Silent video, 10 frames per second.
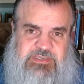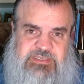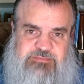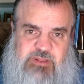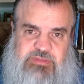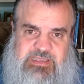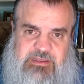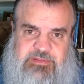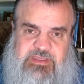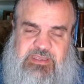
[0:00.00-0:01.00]
things to public
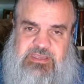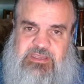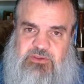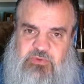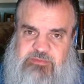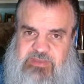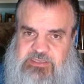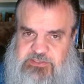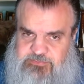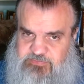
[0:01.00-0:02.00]
health, we
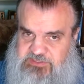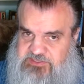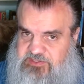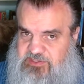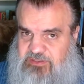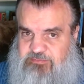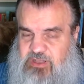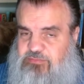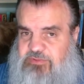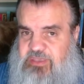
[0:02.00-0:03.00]
might just, just see the,
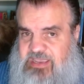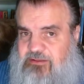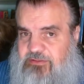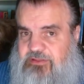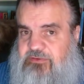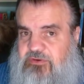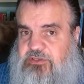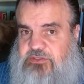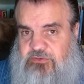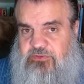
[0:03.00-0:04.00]
pub, the health of
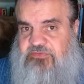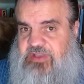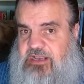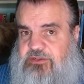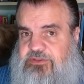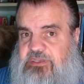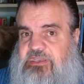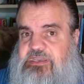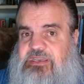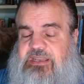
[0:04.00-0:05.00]
our students, faculty,
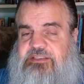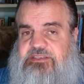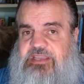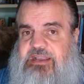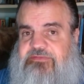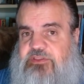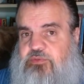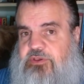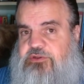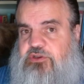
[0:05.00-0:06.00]
and staff,
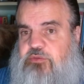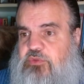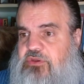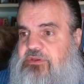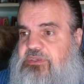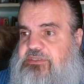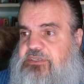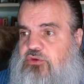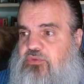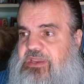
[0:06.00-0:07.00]
as well as our communities,
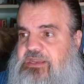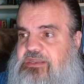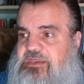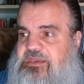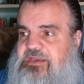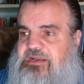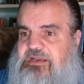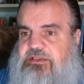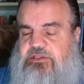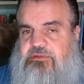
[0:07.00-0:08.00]
degrade.
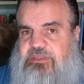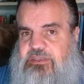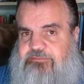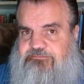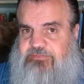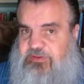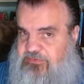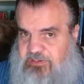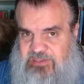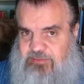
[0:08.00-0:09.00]
Uh, so think,
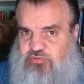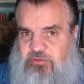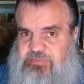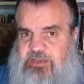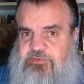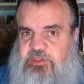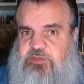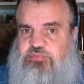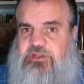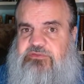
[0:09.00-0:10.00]
for example, about the
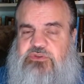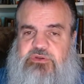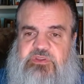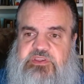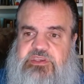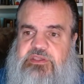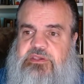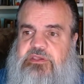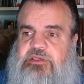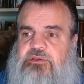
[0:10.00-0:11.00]
spread of new
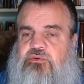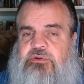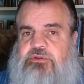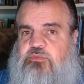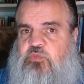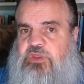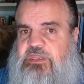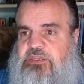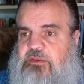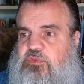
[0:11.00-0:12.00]
diseases or
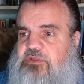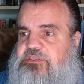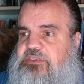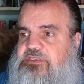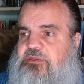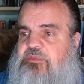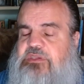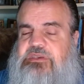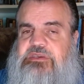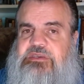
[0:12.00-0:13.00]
weakening immune
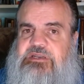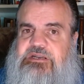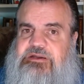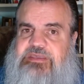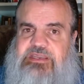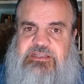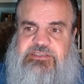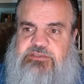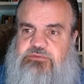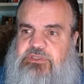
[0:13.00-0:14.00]
systems. Uh, that
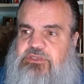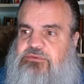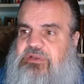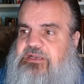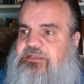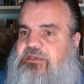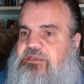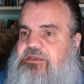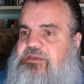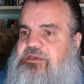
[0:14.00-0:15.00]
hits us really directly.